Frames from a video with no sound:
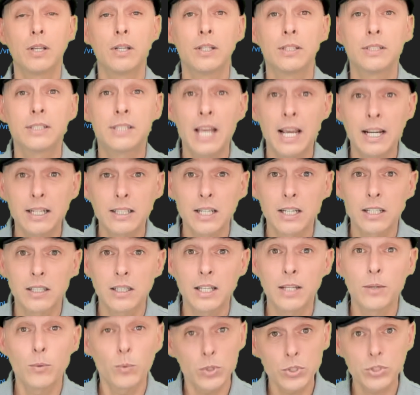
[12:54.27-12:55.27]

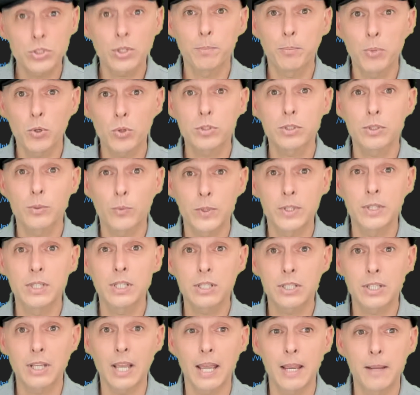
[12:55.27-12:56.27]
Technically, we're supposed to win
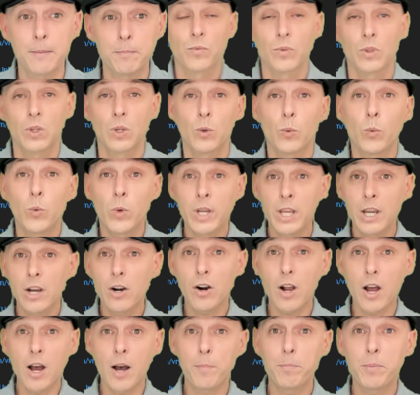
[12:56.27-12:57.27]
this game. We
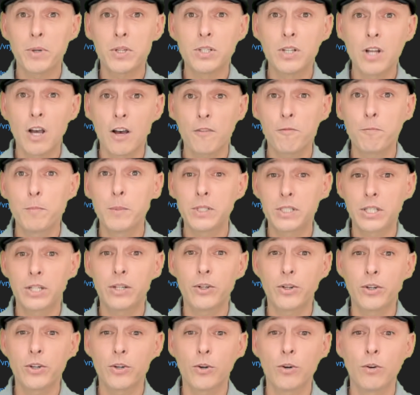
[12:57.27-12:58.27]
are up enough
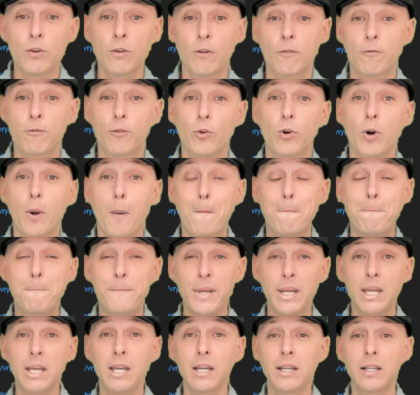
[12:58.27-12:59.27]
material for a
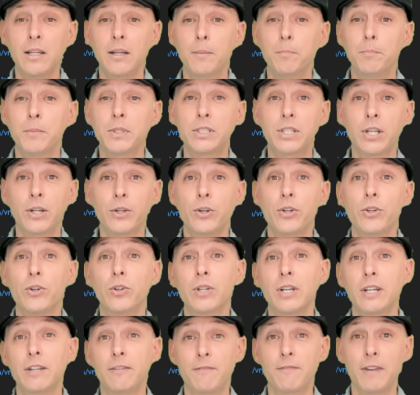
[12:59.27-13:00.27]
big material
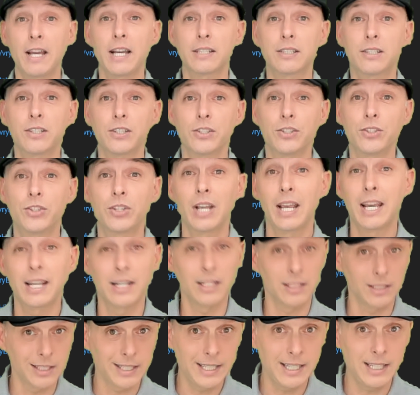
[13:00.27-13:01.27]
advantage and a
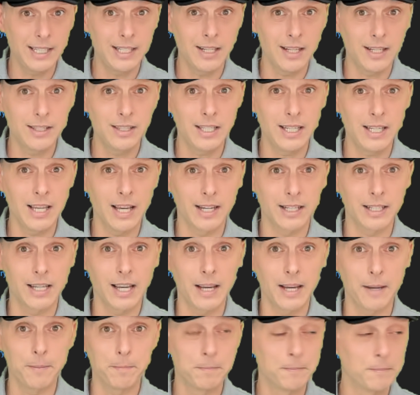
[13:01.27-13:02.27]
lead in the
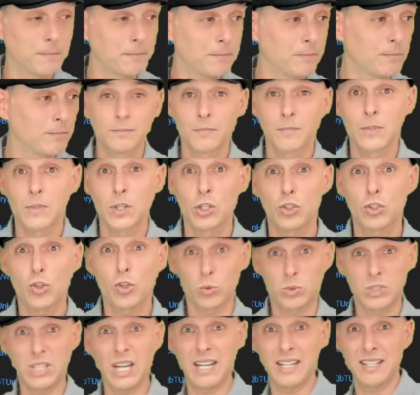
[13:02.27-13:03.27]
endgame. So
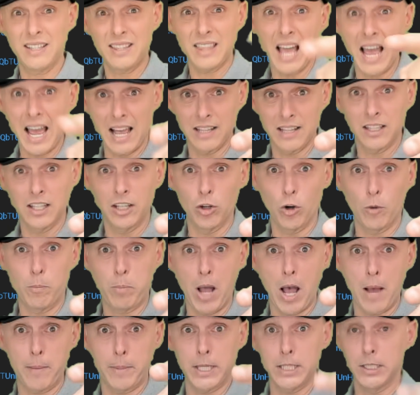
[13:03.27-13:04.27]
take that, little
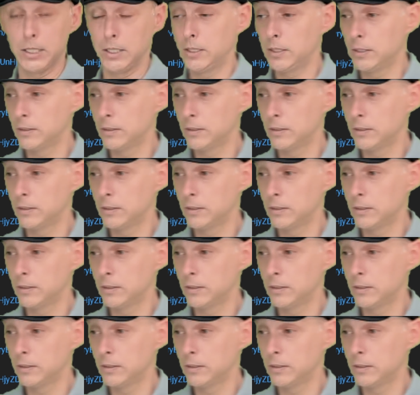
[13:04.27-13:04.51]
Bobby.